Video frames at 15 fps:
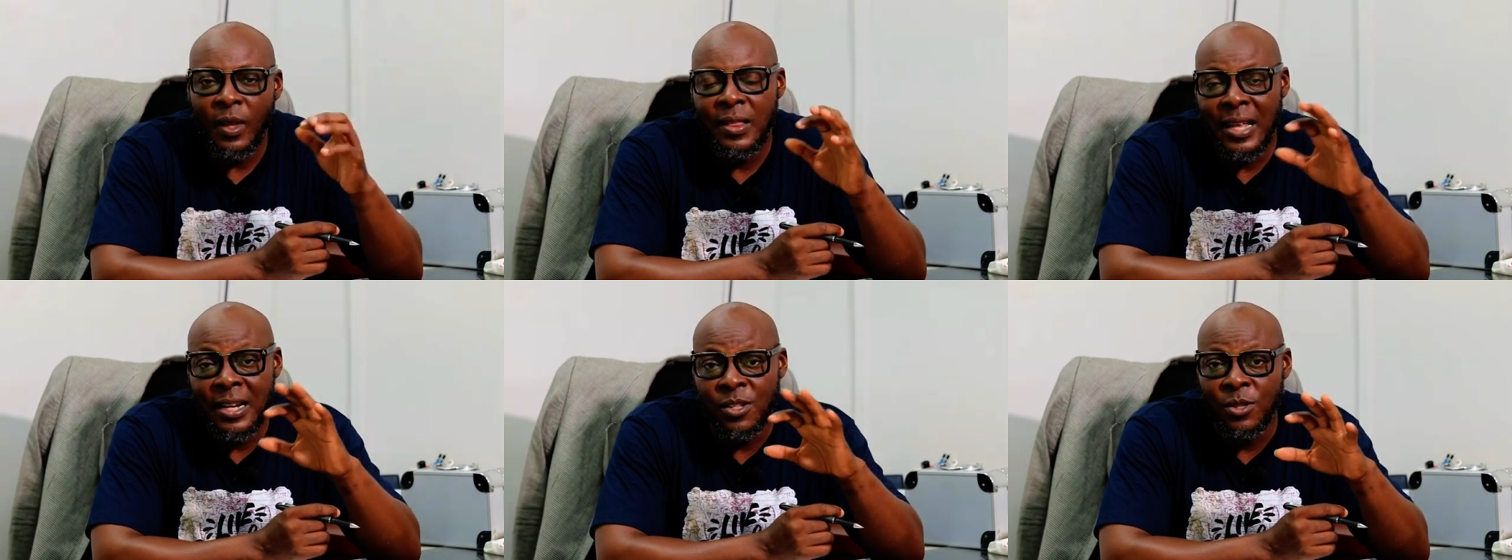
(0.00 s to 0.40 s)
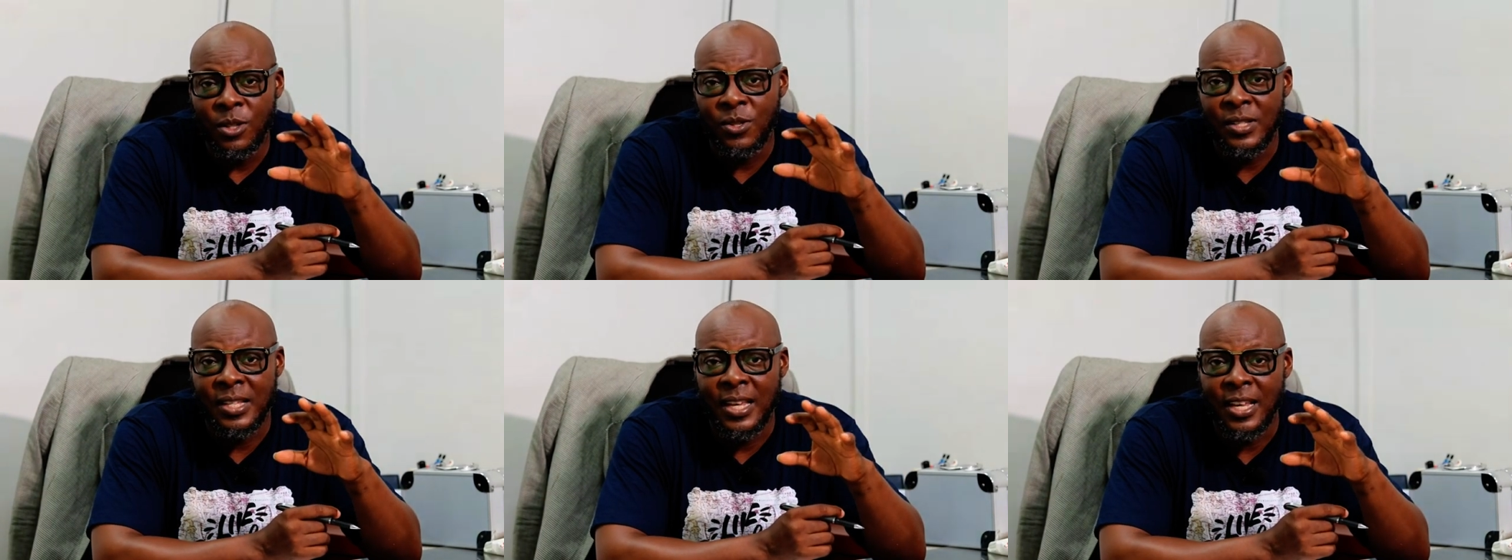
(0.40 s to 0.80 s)
That is not
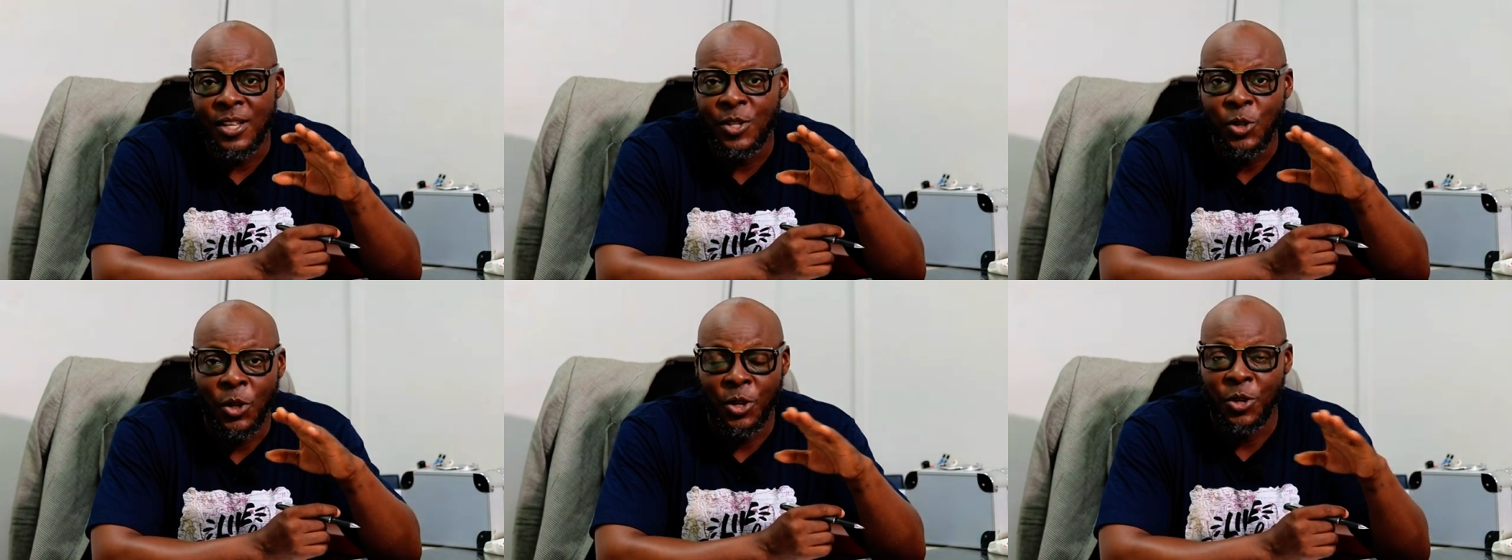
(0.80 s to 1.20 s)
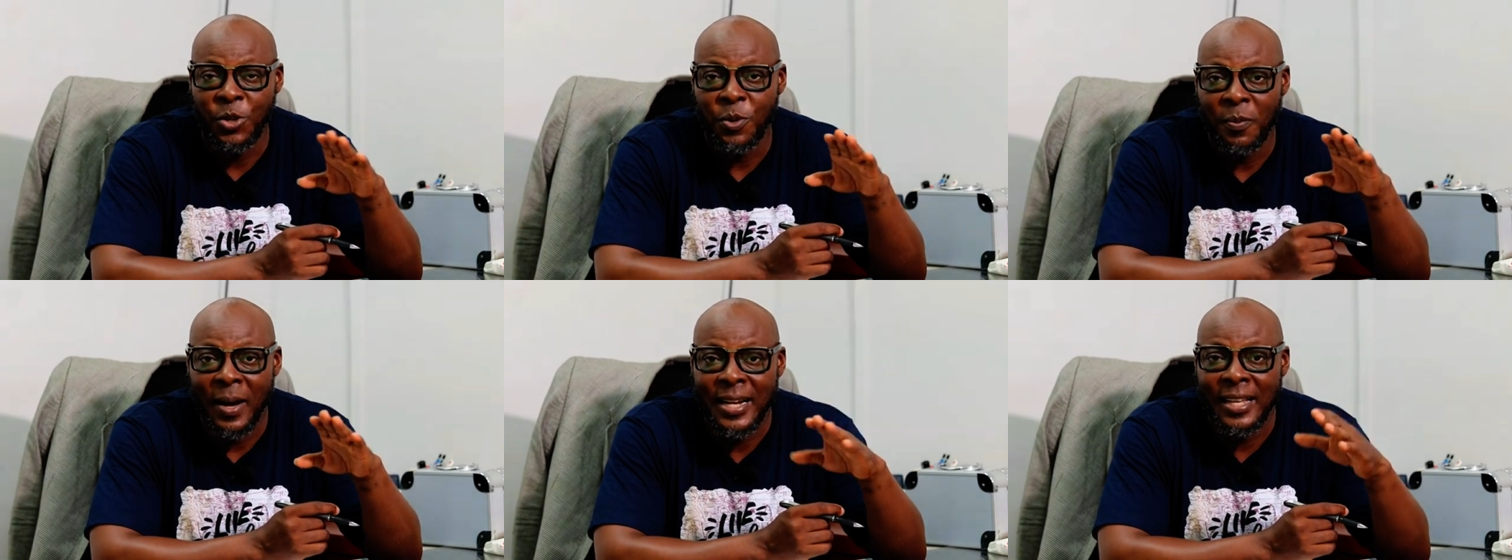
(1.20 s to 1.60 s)
to say he's not
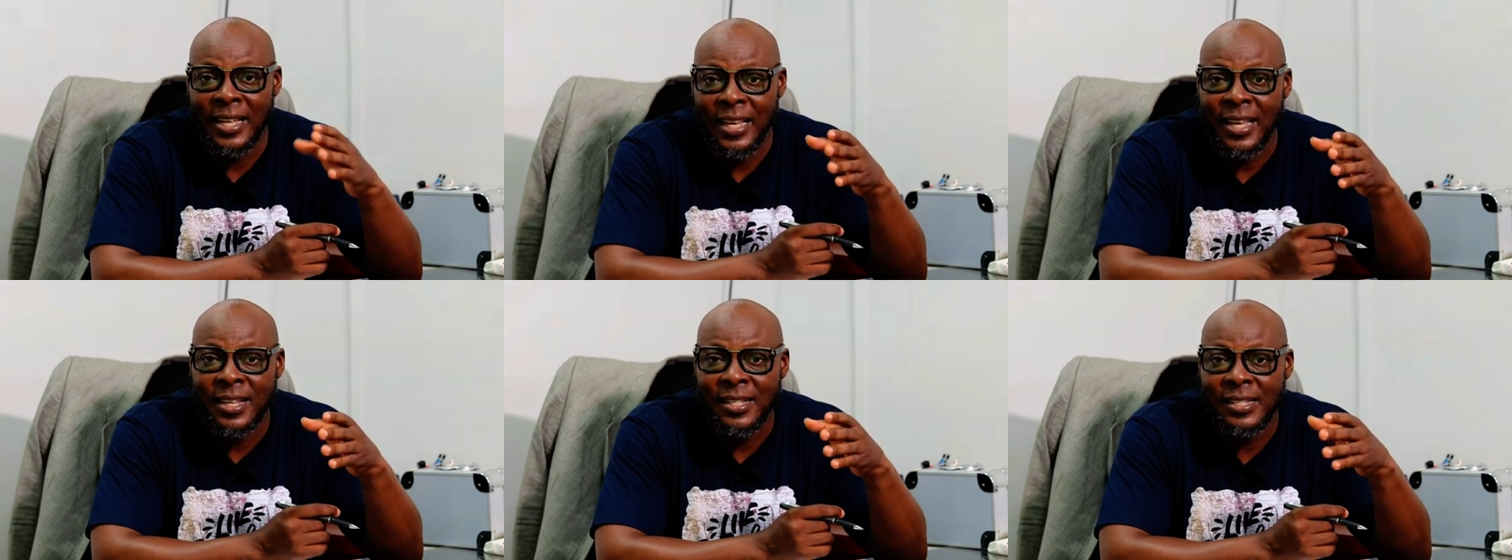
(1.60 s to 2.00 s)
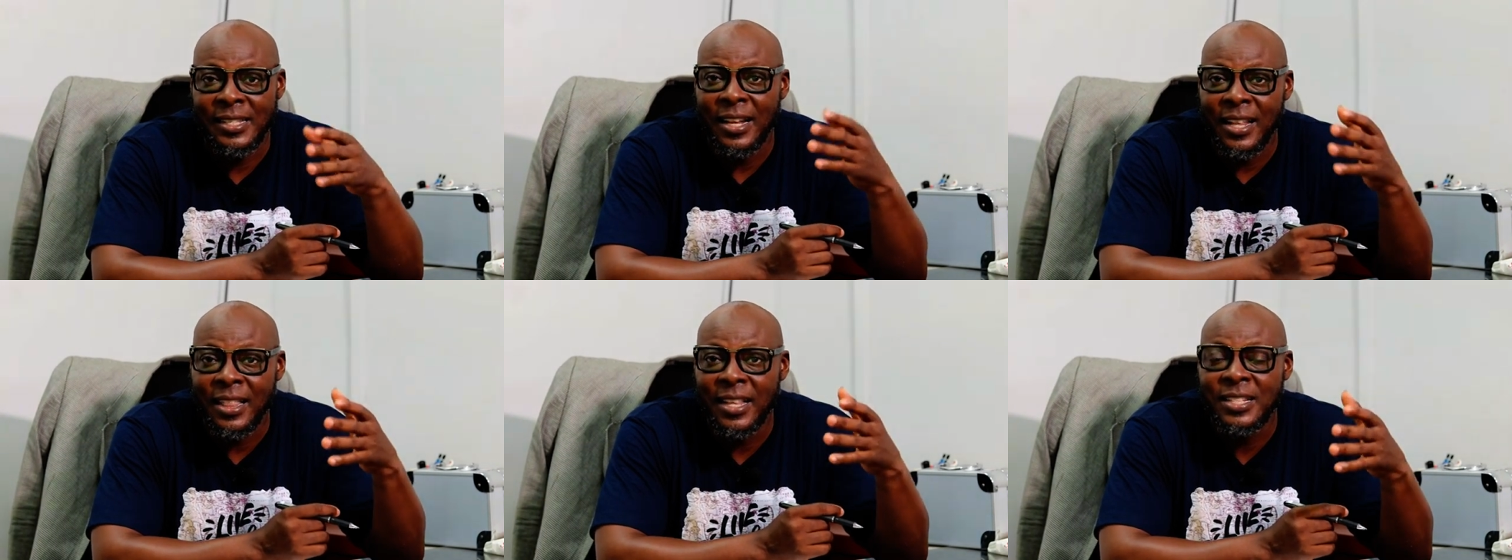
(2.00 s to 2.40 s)
human. He is.
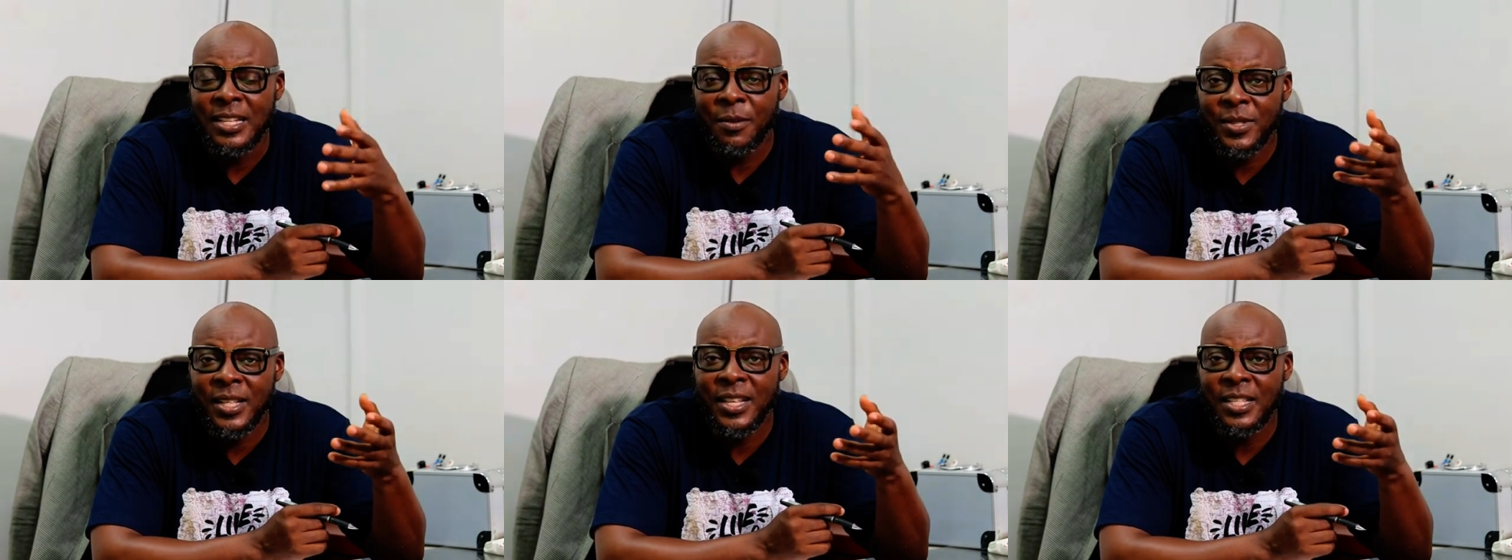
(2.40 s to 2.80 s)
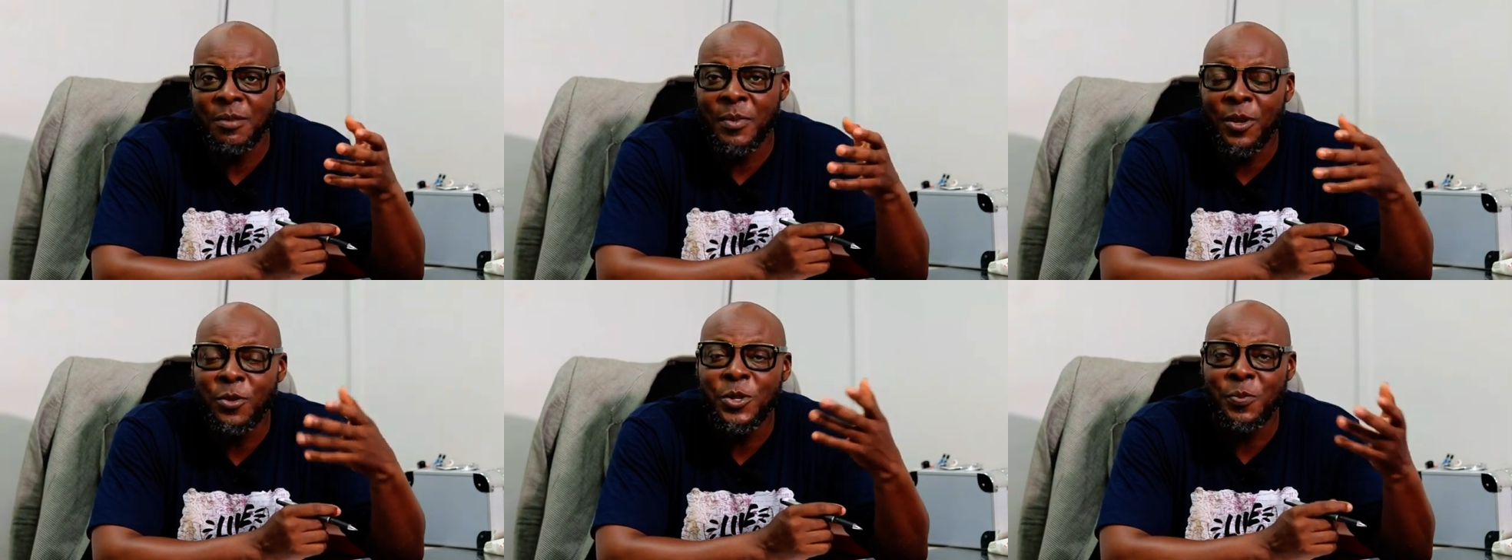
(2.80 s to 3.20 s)
Certain things upset
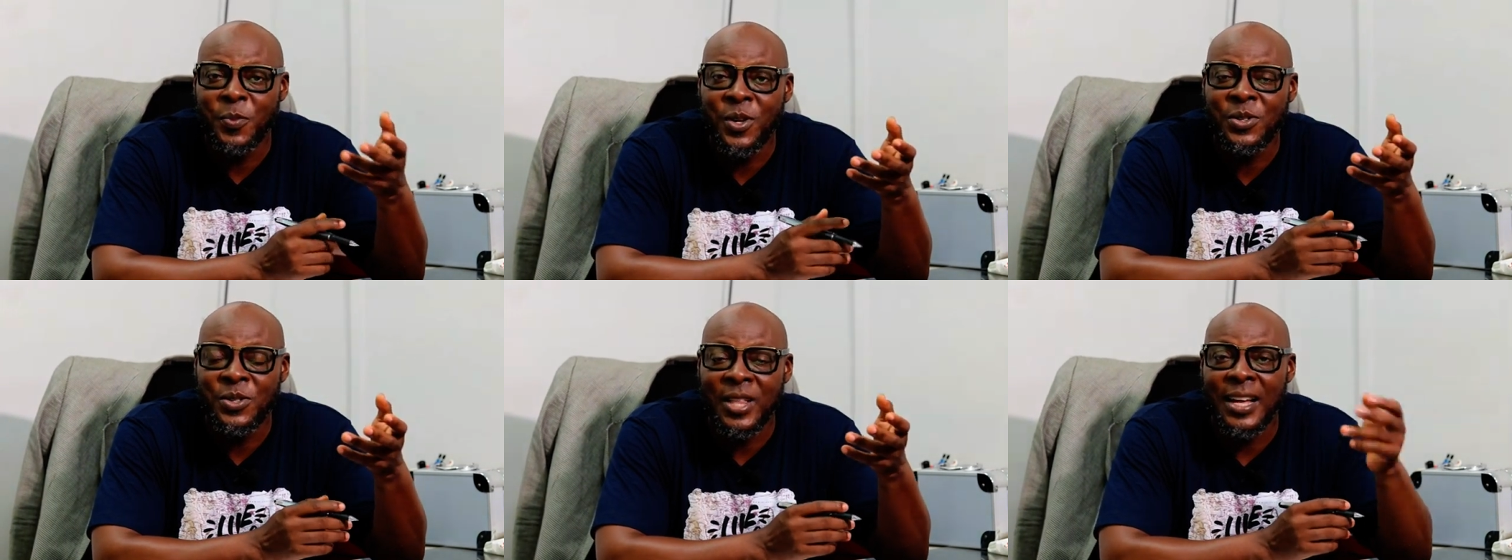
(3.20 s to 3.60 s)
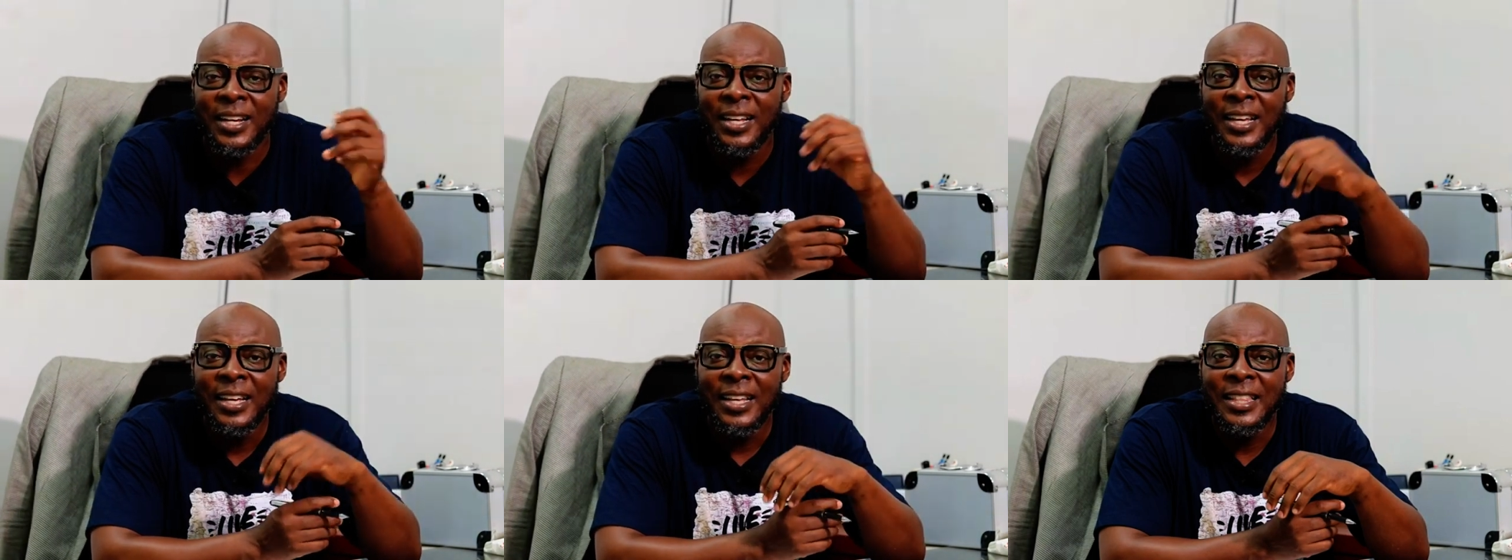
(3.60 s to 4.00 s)
him, and we speak to
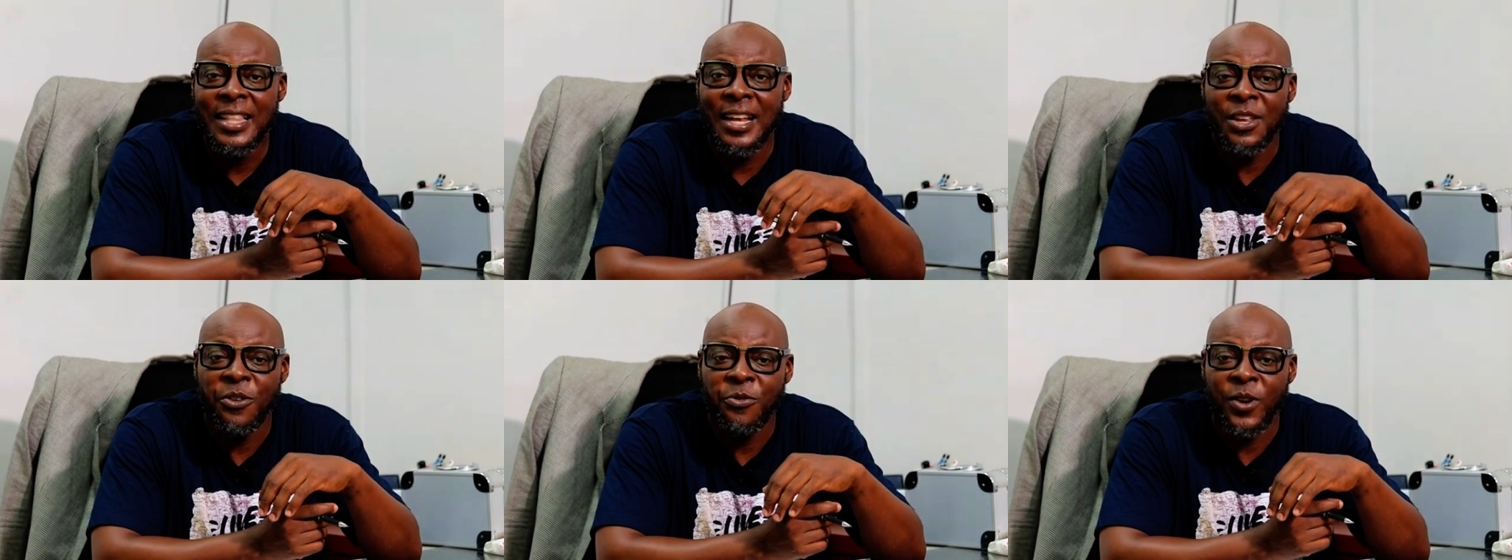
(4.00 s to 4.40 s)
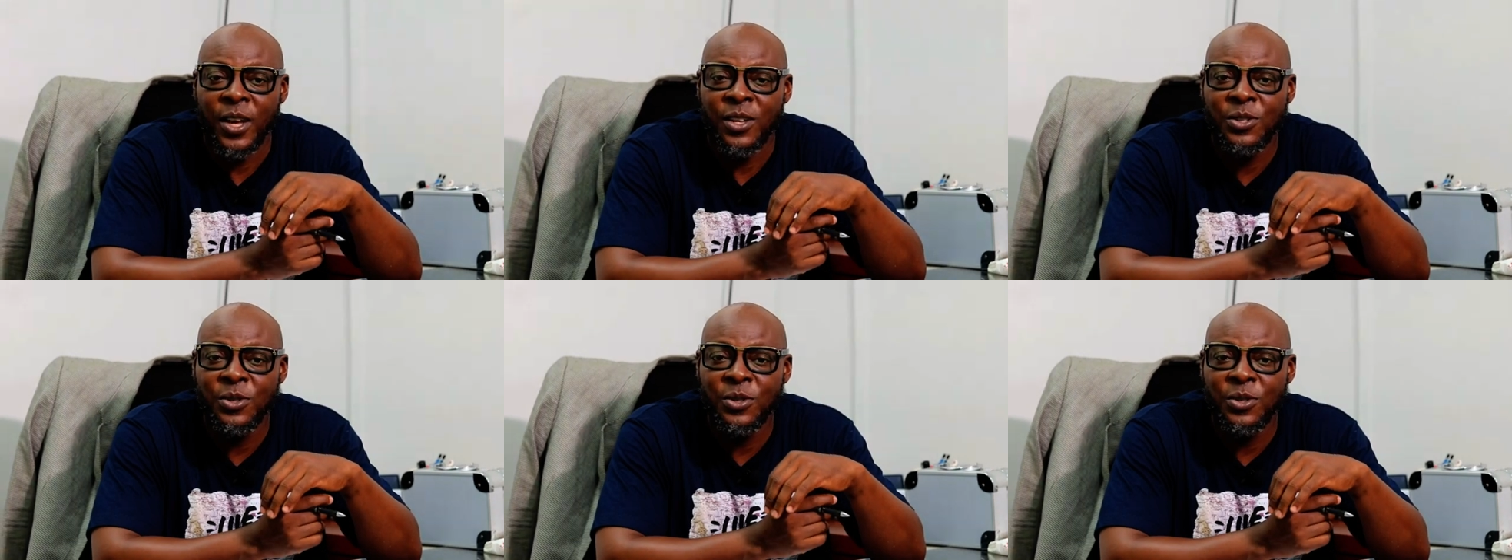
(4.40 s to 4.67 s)
that effect.